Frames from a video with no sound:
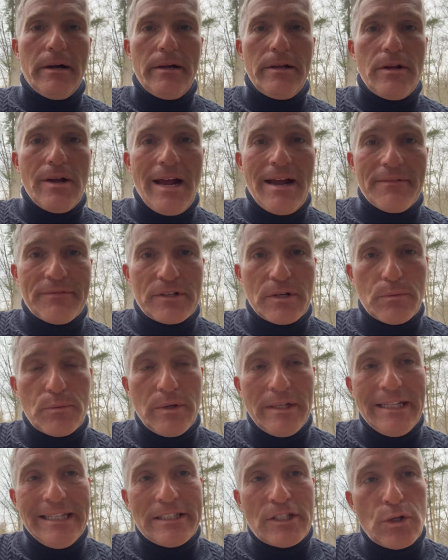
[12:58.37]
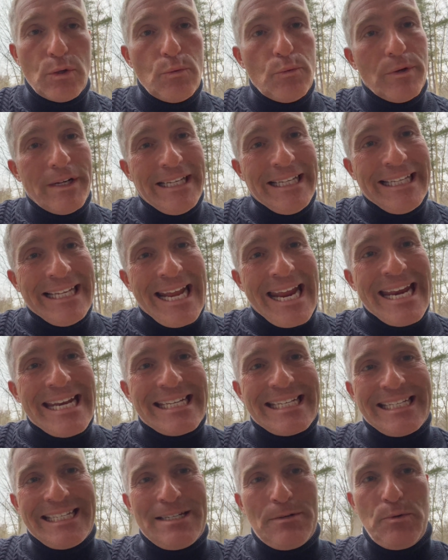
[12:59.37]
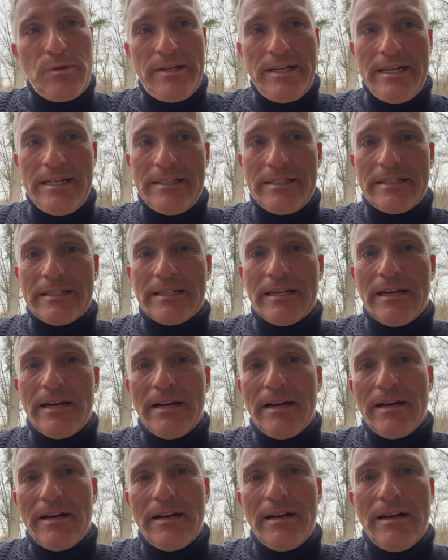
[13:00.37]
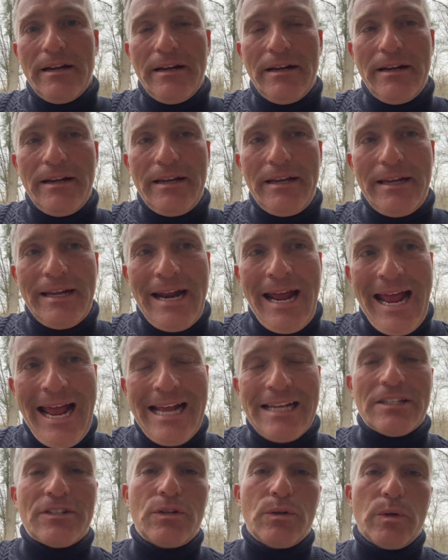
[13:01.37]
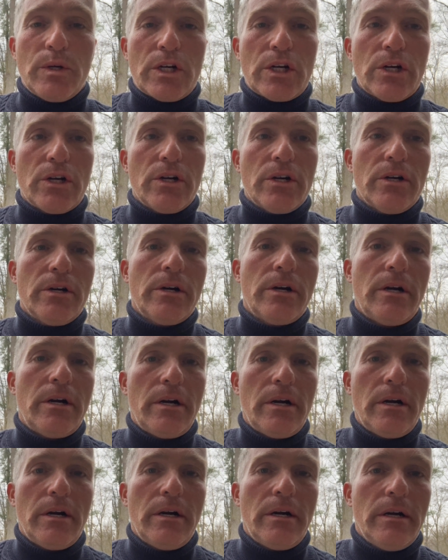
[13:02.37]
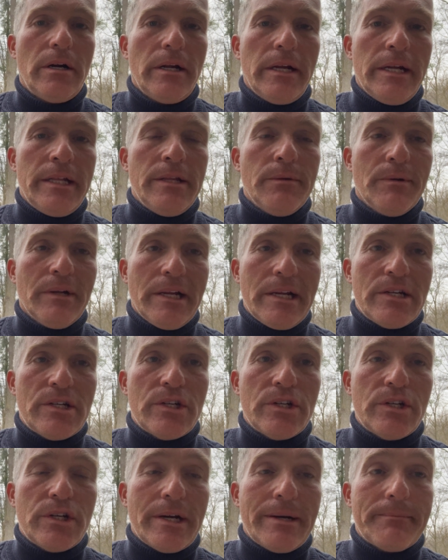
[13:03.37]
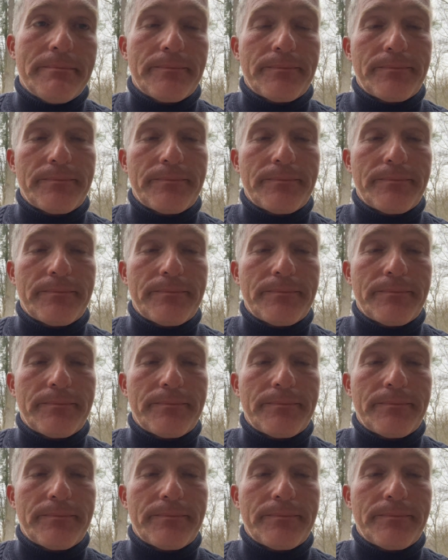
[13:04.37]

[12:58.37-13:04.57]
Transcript: You have to, re- to relate to this, it has to occur in the relationship.